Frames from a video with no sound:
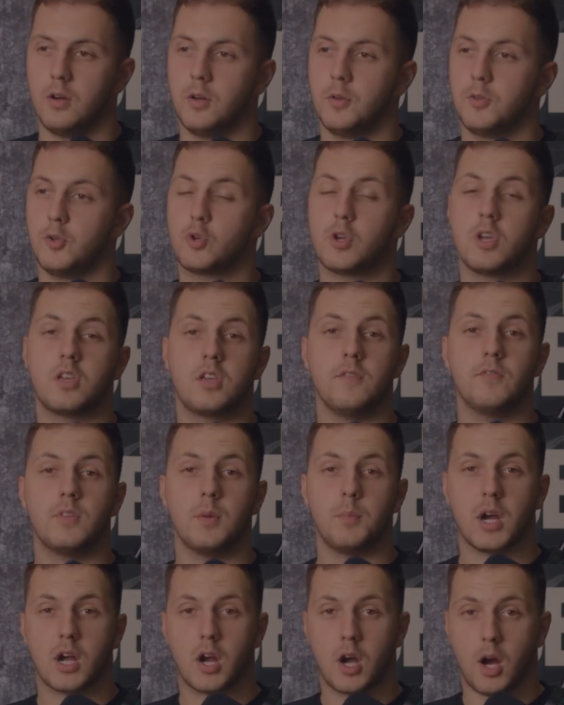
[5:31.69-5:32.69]
You can give
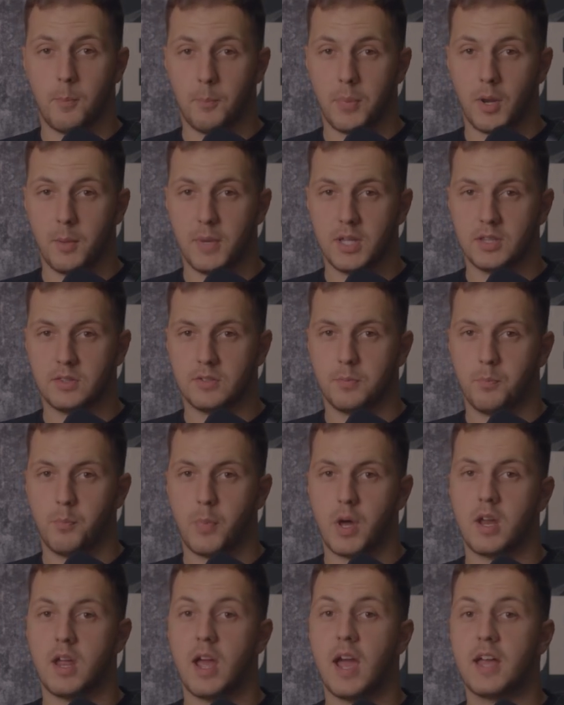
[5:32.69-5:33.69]
them a compliment,
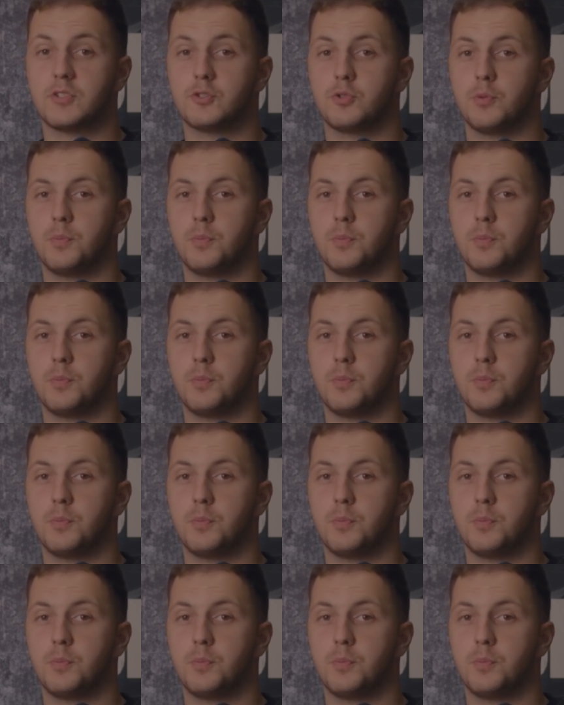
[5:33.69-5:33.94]
but it has